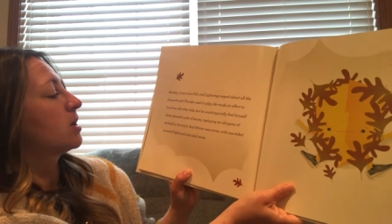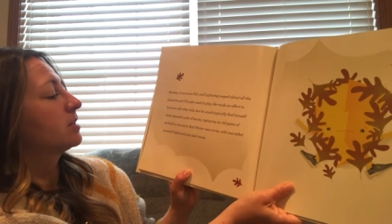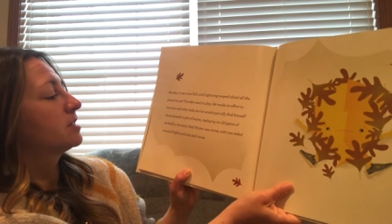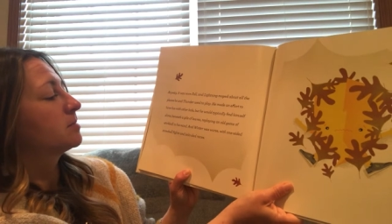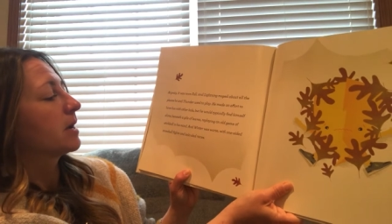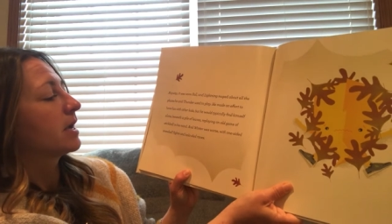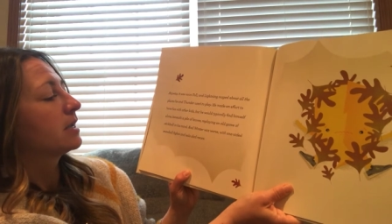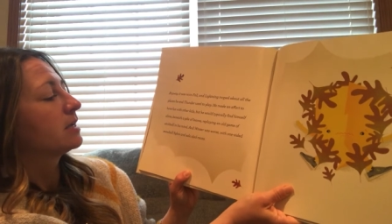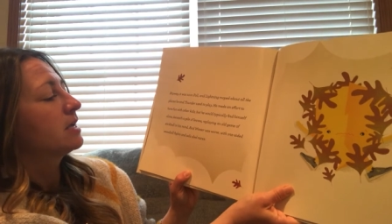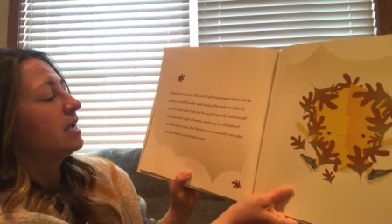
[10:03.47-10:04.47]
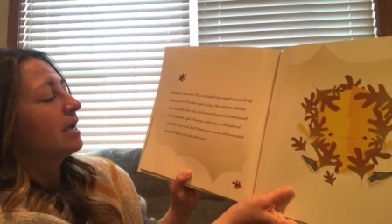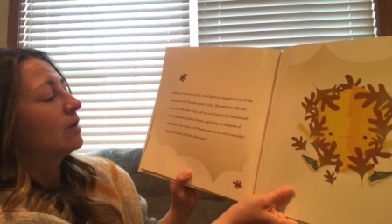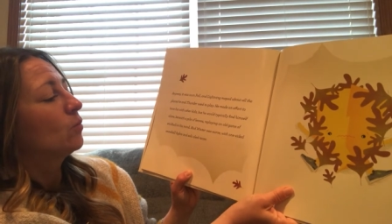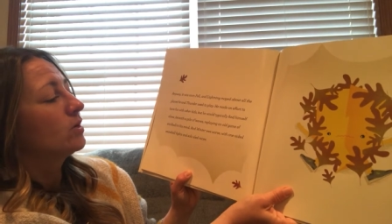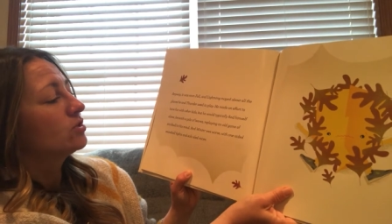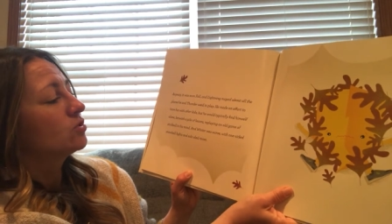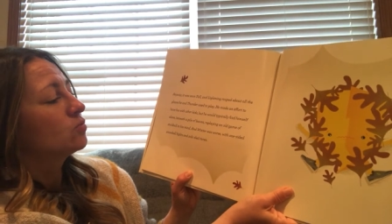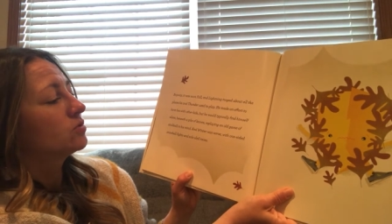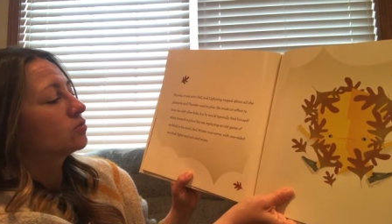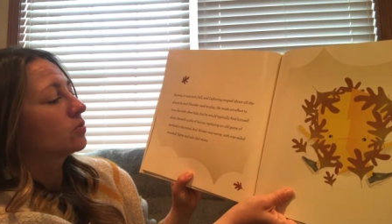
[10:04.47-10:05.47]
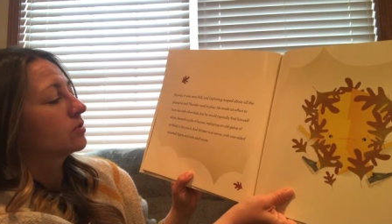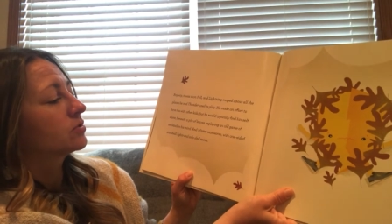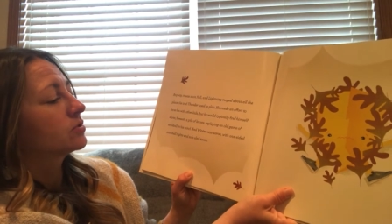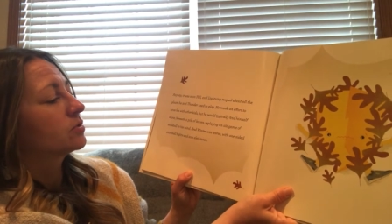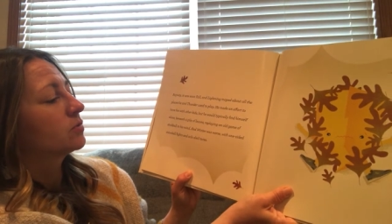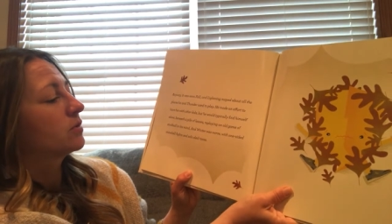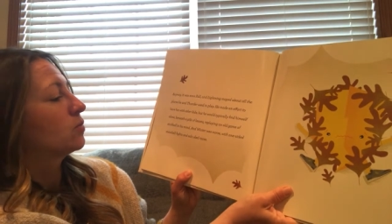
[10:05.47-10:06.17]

in his mind. And winter was worse, with